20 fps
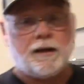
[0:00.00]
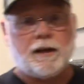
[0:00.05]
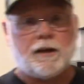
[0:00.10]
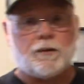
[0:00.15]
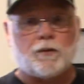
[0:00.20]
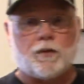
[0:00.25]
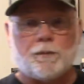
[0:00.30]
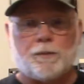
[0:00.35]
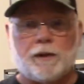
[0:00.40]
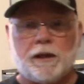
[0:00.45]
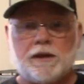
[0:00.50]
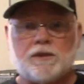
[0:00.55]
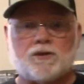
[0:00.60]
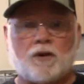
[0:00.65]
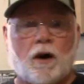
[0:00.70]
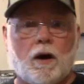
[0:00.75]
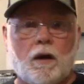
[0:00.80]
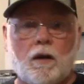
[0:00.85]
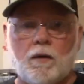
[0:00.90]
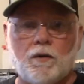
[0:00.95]
and replace
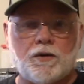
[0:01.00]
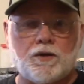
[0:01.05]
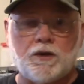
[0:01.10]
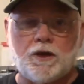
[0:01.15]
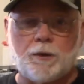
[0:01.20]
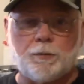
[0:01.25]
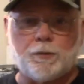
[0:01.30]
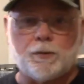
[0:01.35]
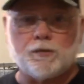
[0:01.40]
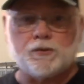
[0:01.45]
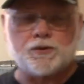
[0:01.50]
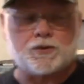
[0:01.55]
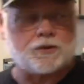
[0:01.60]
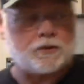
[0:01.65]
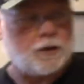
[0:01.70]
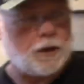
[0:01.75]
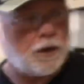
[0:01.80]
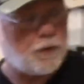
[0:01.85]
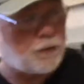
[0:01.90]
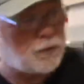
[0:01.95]
all the nipples
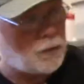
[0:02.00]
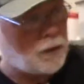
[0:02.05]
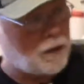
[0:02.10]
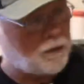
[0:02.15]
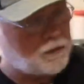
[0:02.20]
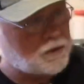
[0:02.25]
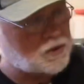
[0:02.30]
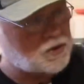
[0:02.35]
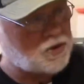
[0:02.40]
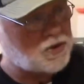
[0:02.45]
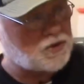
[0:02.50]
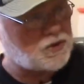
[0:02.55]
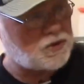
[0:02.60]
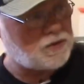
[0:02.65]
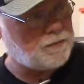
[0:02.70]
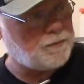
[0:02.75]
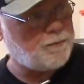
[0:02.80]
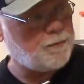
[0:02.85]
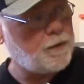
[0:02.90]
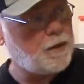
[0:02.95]
throughout the
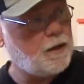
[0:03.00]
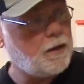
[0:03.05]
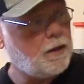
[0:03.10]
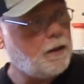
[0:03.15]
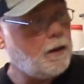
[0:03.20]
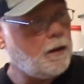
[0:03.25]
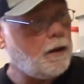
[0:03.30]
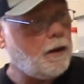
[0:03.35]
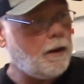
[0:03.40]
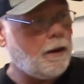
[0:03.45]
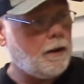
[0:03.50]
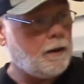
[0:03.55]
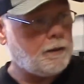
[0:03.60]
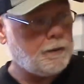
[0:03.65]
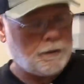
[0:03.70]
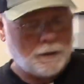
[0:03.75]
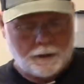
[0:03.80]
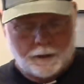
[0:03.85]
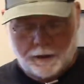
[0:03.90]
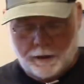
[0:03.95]
system
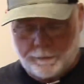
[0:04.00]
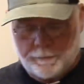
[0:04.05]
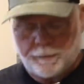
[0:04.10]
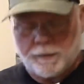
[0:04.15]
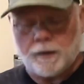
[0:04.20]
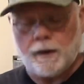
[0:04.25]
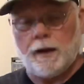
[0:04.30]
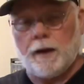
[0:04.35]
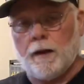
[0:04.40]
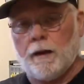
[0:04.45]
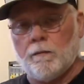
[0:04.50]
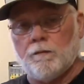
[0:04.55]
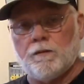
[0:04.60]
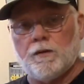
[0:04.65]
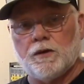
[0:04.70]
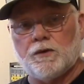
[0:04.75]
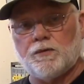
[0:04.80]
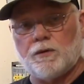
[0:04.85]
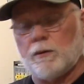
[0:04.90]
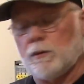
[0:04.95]
and have
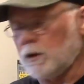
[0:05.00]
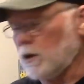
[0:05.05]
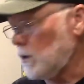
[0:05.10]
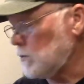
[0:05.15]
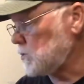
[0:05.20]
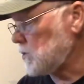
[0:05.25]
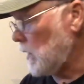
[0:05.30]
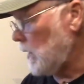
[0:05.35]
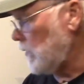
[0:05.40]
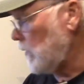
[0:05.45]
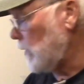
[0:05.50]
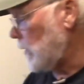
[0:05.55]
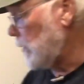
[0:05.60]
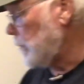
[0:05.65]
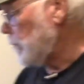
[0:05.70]
the dribble cups on there.